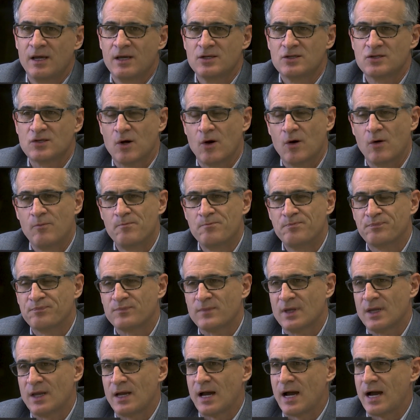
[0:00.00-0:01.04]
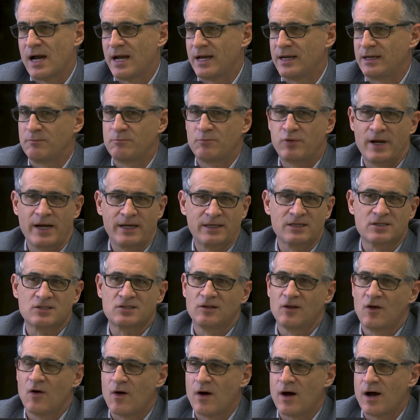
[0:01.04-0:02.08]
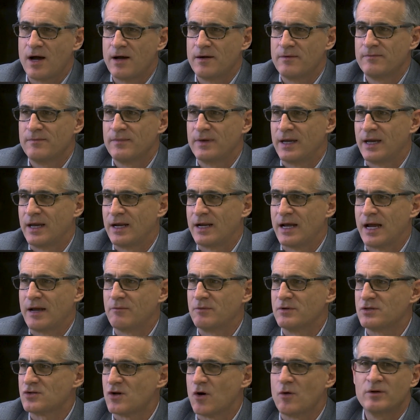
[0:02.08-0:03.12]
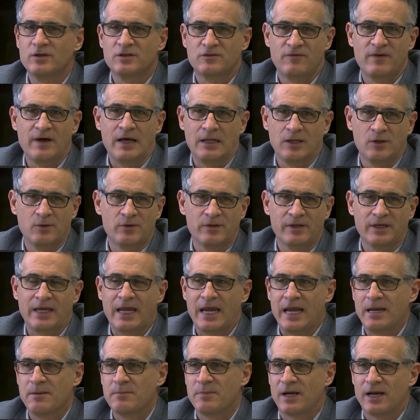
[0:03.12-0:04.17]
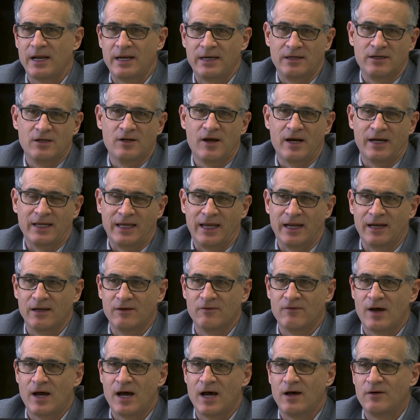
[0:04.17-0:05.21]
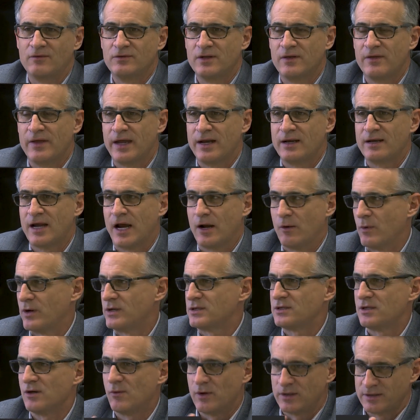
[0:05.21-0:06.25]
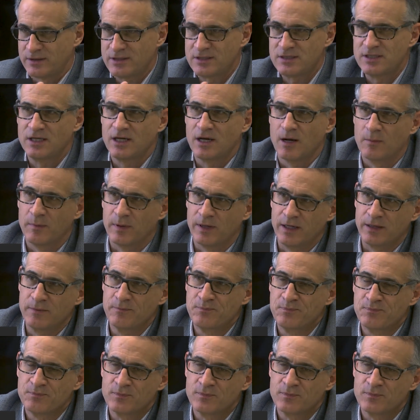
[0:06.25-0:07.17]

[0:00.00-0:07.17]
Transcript: So I practiced law, and I was always a follower of the game, but I didn't know how to get involved. And then I went to the Walt Disney Company,